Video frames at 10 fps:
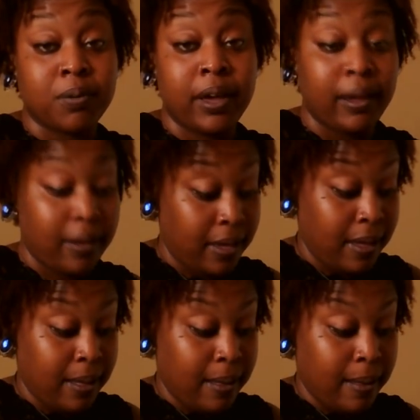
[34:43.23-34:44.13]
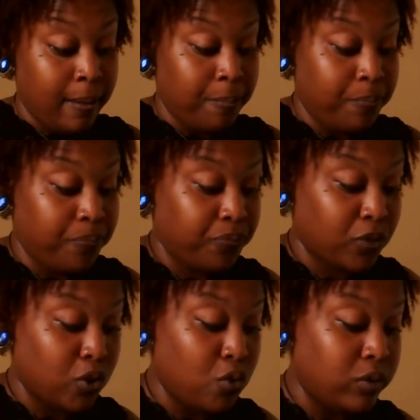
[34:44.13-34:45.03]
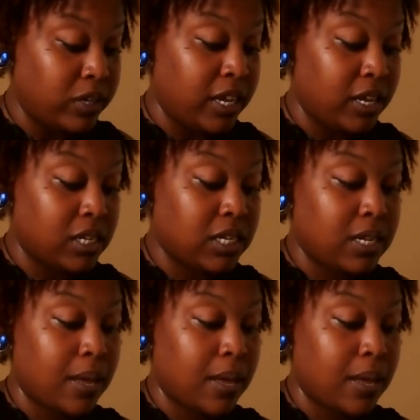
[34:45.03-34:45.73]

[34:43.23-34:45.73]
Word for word: okay? Who's next?